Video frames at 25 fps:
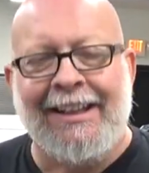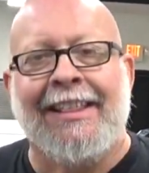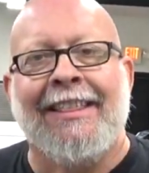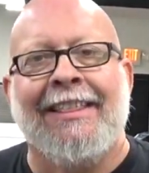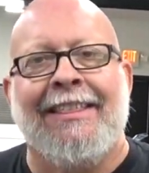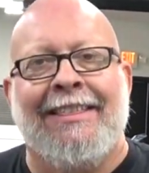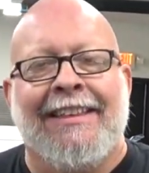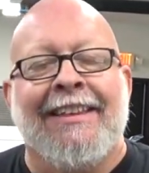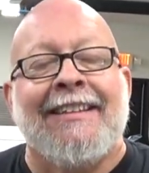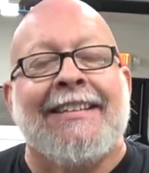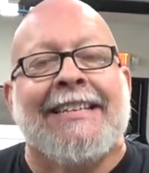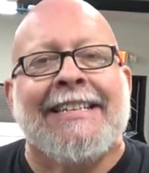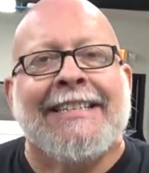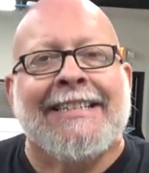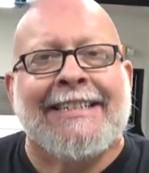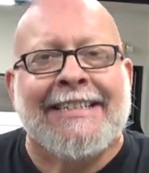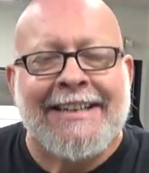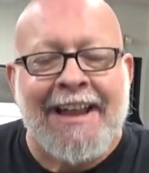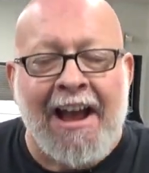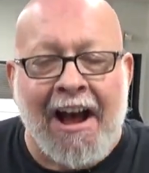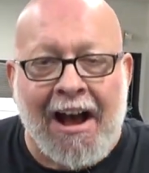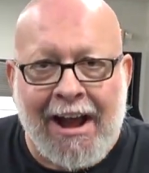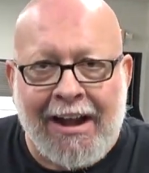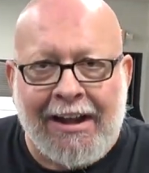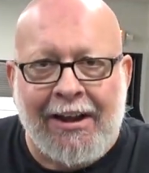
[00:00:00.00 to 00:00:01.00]
This is
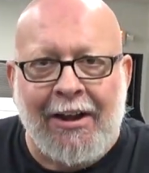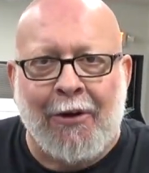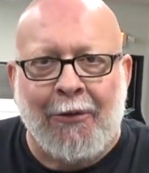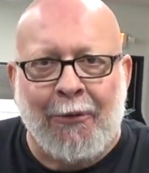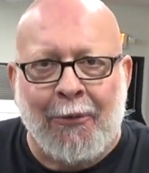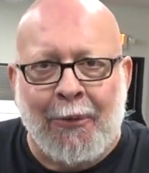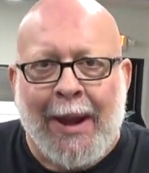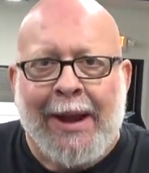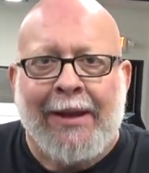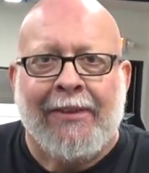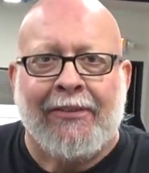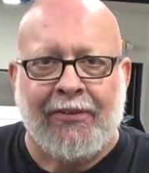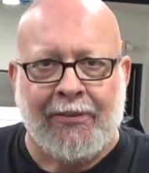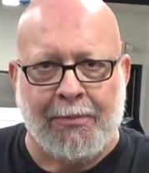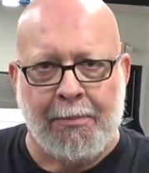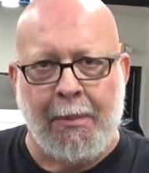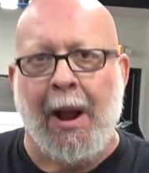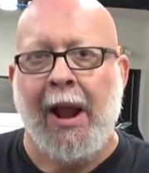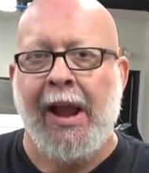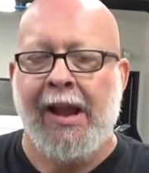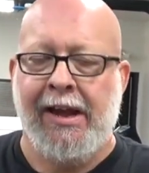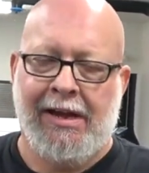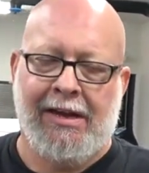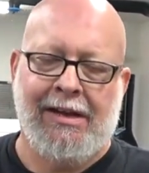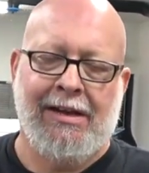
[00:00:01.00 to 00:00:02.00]
not a race
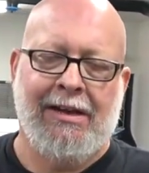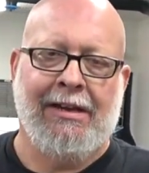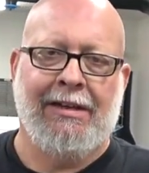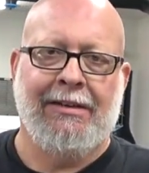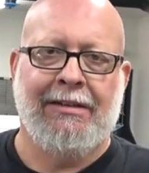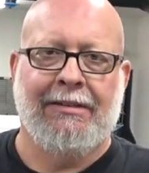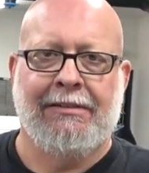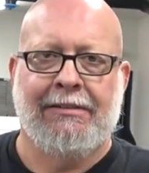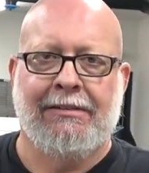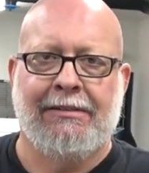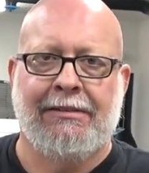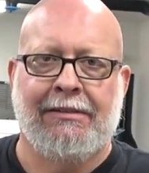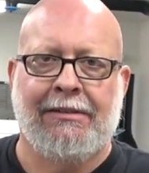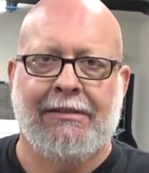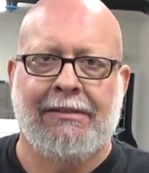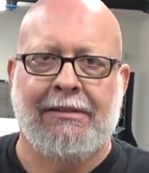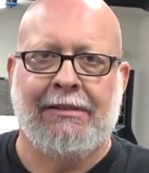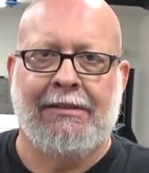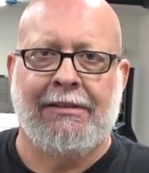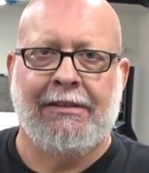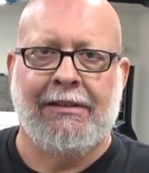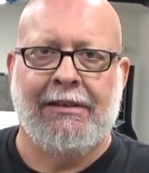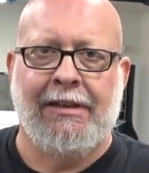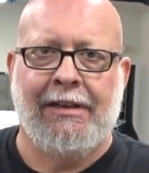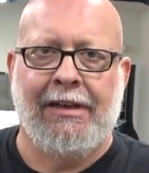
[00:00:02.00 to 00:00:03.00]
bike
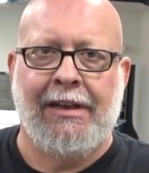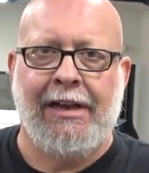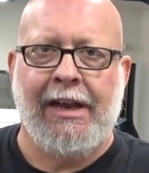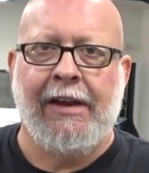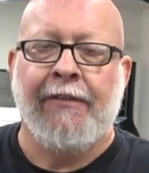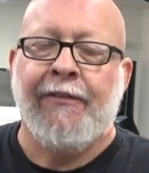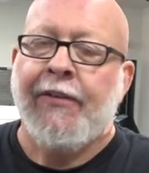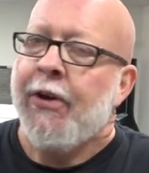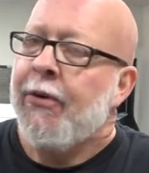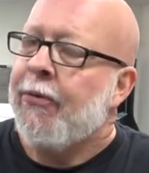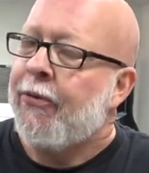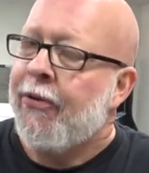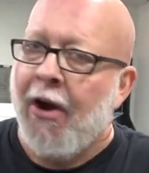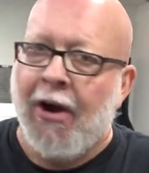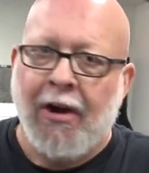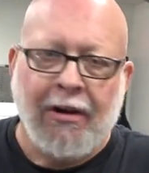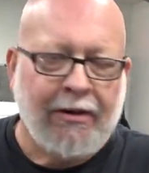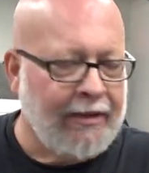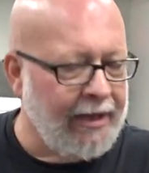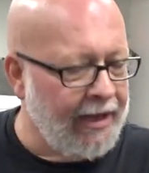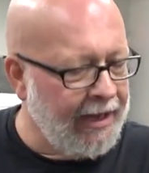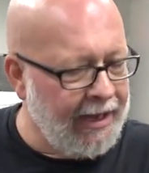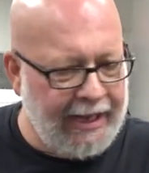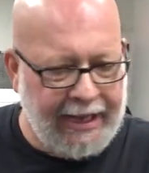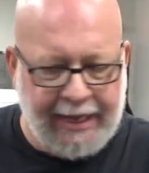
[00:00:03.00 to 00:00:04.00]
if you talk
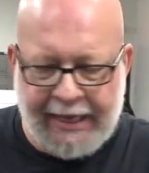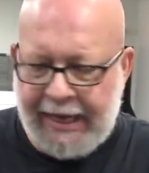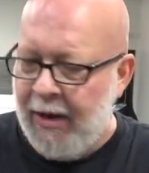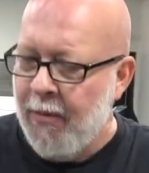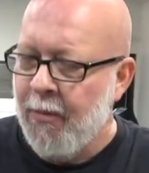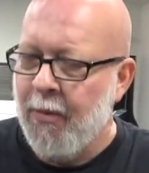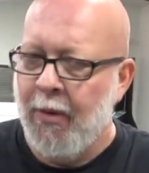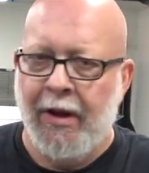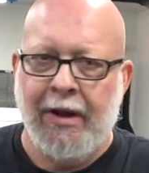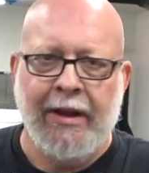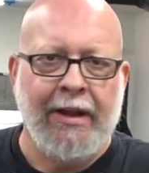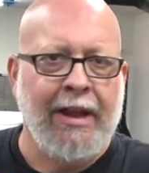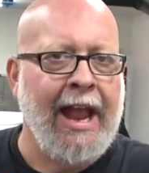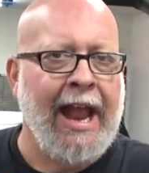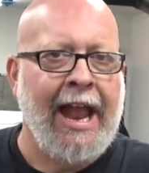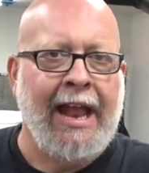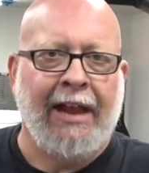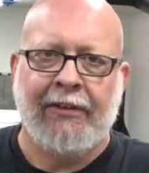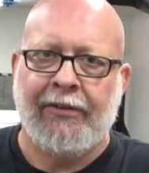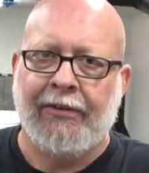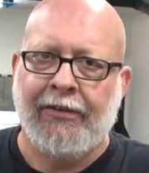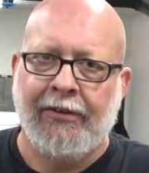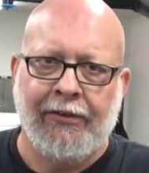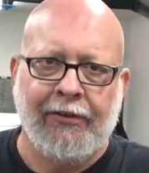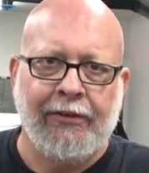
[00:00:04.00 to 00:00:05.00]
to anyone
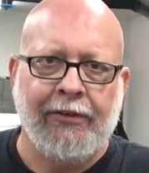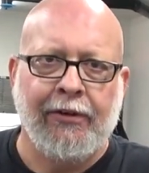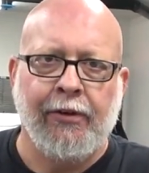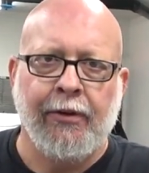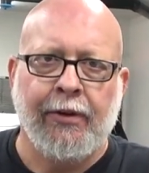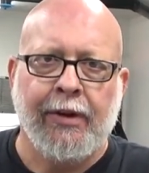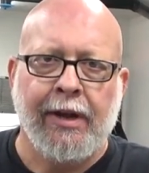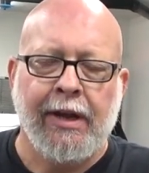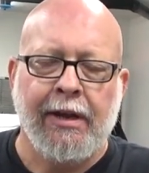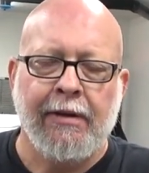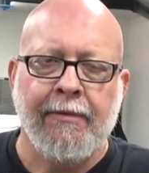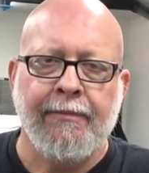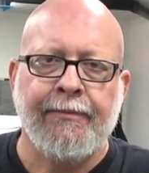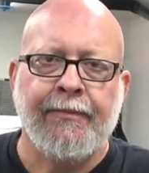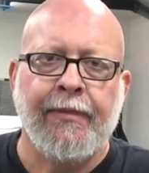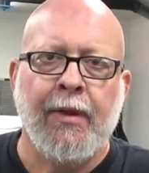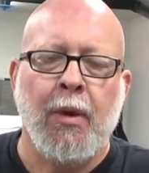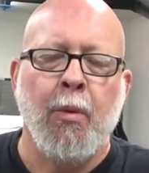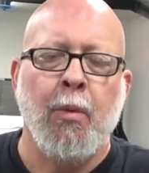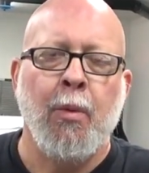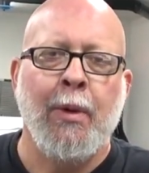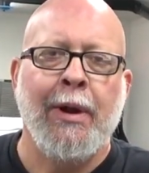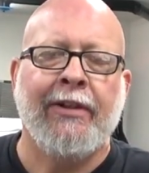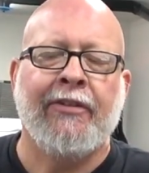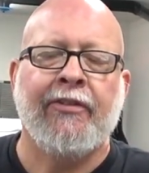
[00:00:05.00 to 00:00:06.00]
at Suzuki,
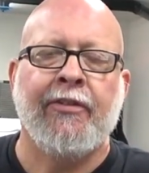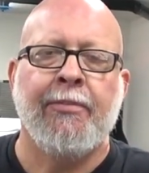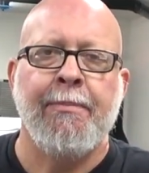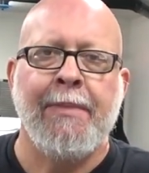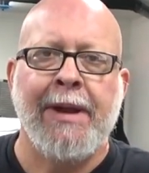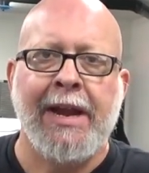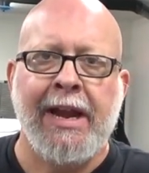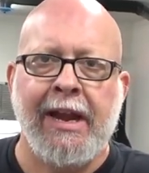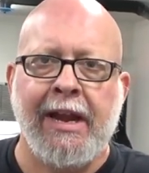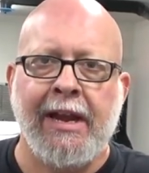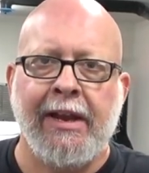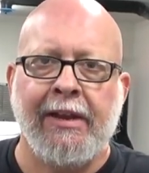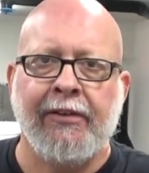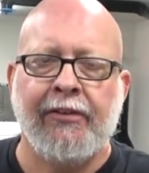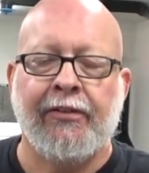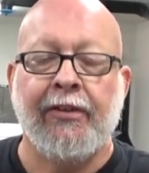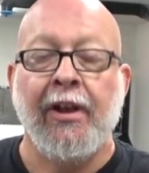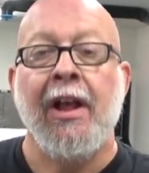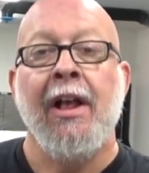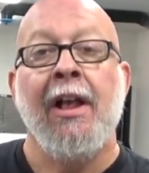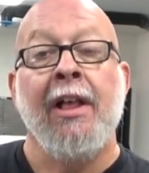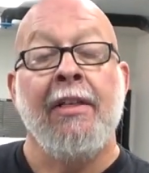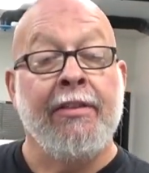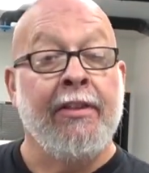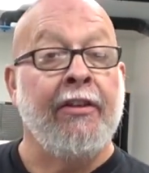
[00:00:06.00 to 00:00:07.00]
which means
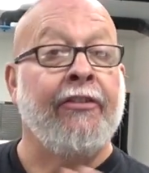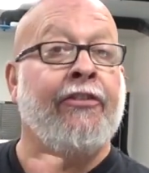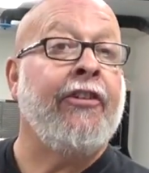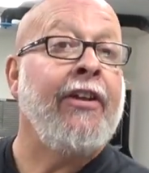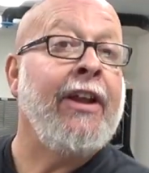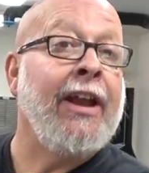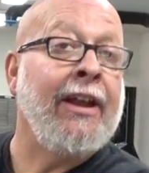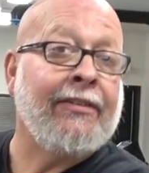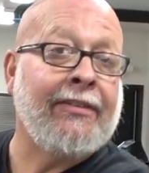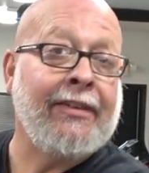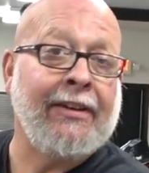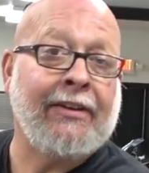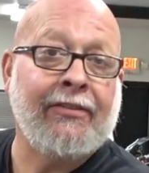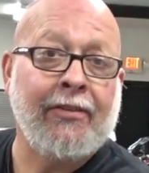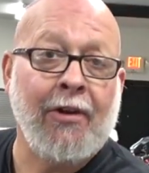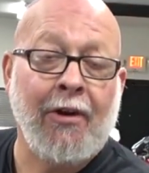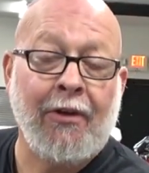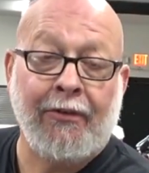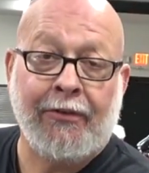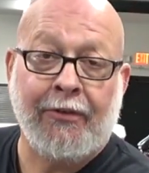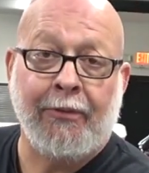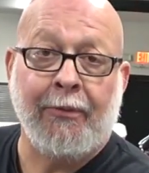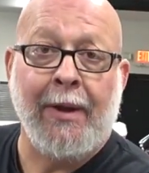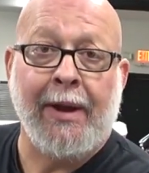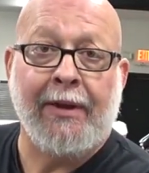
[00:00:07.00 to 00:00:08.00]
the GSXR
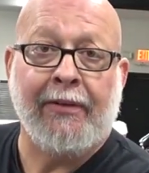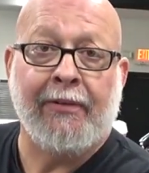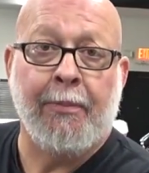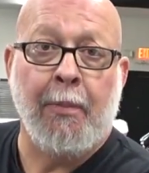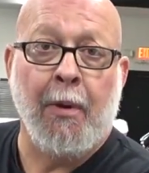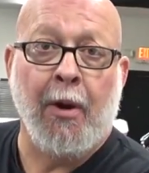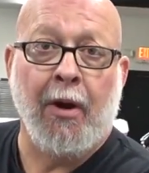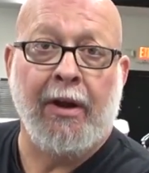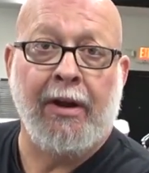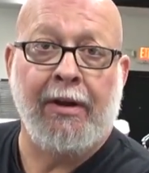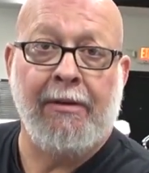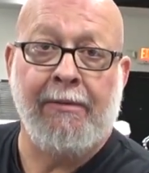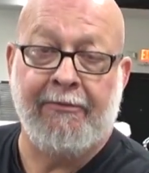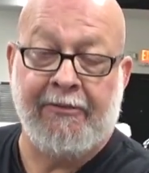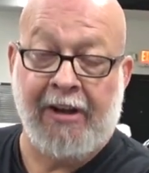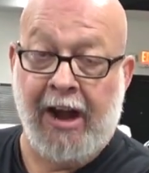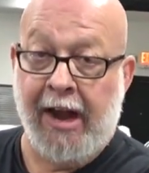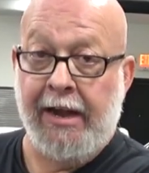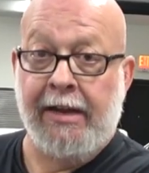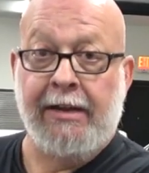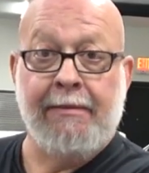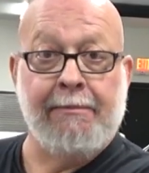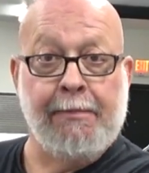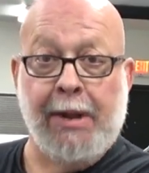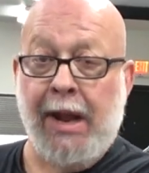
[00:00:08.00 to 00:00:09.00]
is a race
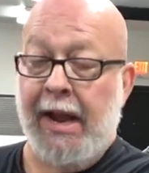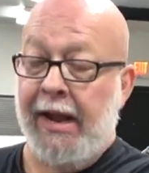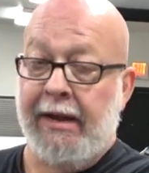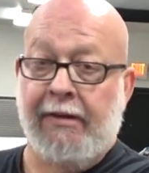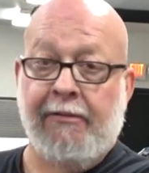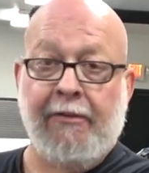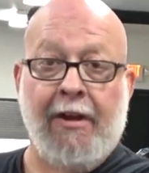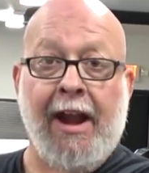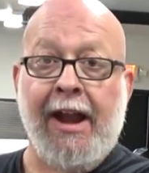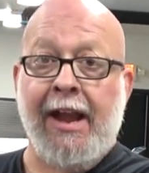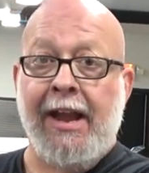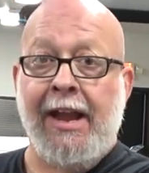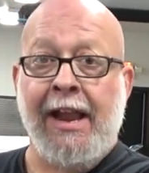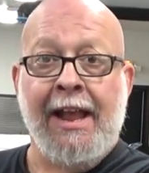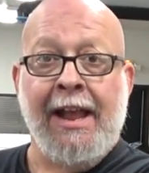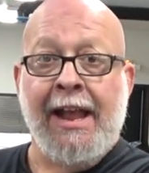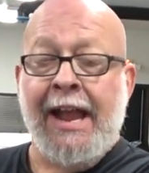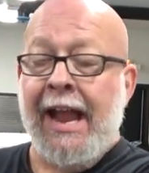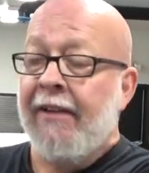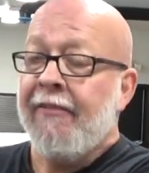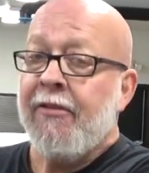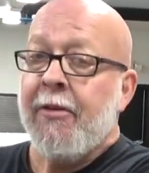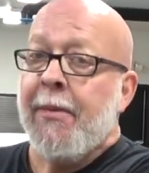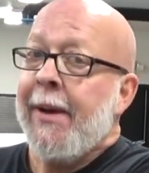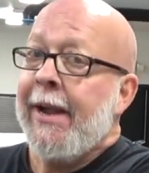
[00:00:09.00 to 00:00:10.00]
bike, right?
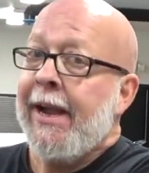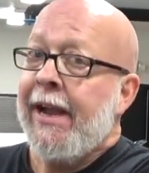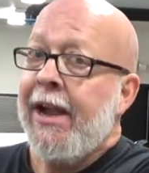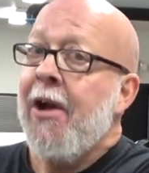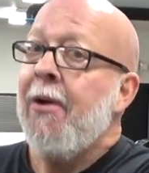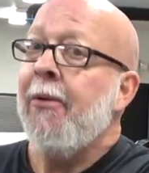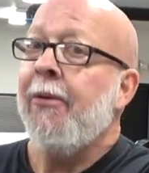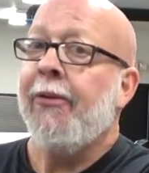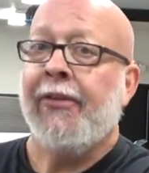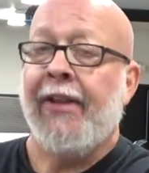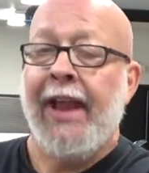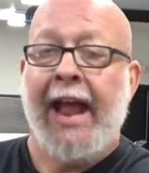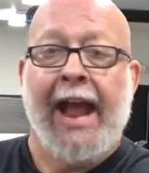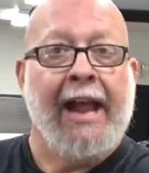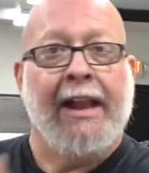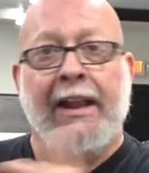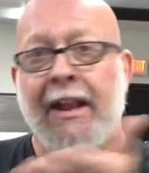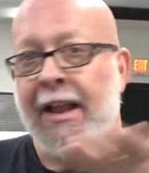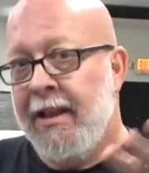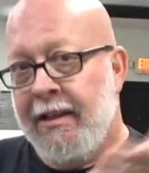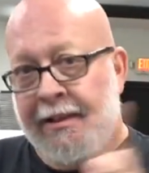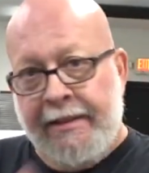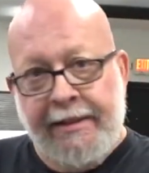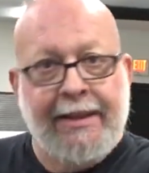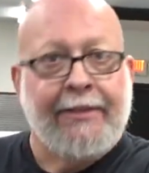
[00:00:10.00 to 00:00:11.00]
Everybody knows that.
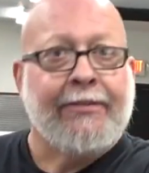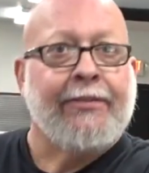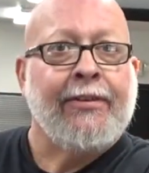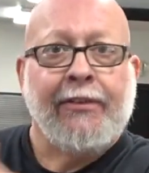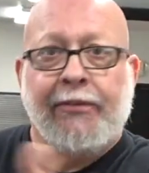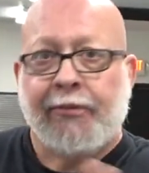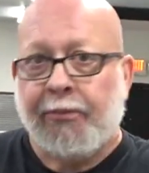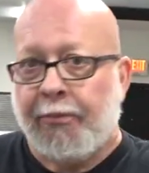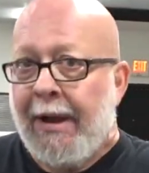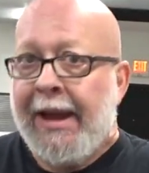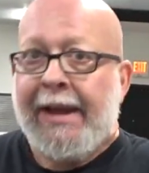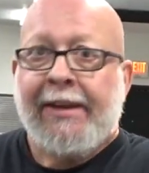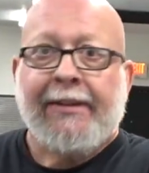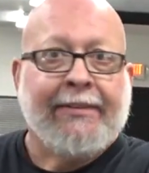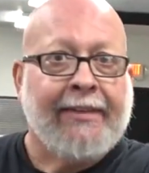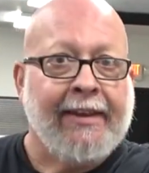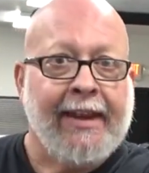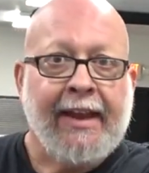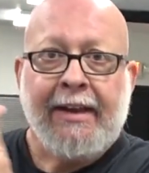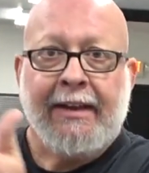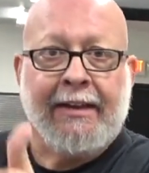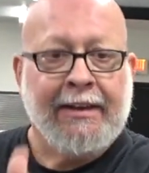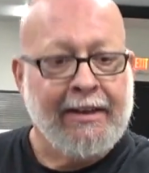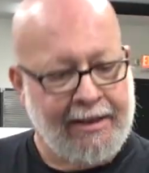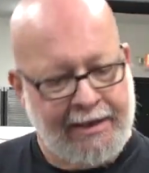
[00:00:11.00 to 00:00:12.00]
This is
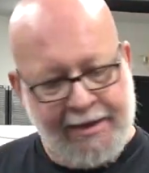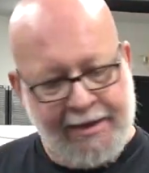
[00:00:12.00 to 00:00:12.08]
racing.